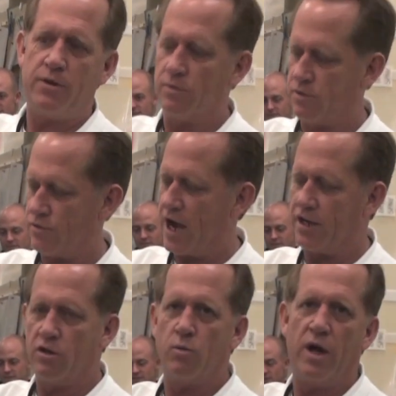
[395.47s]
you and
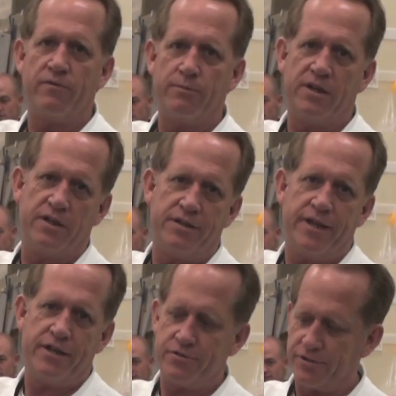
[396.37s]
drag you away from any
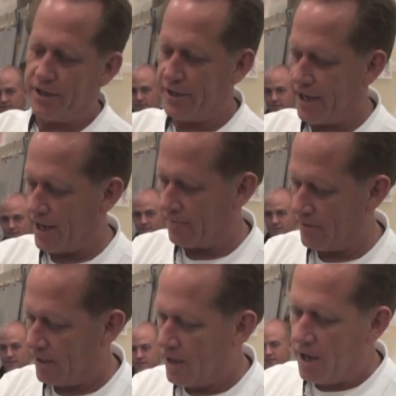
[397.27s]
danger that you have.
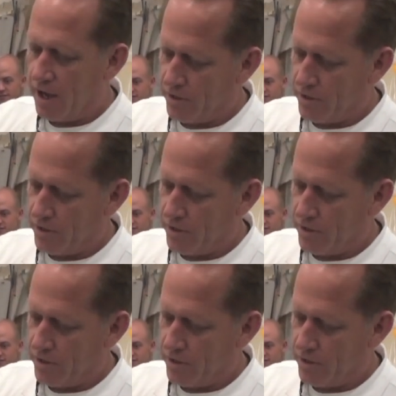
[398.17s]
Okay.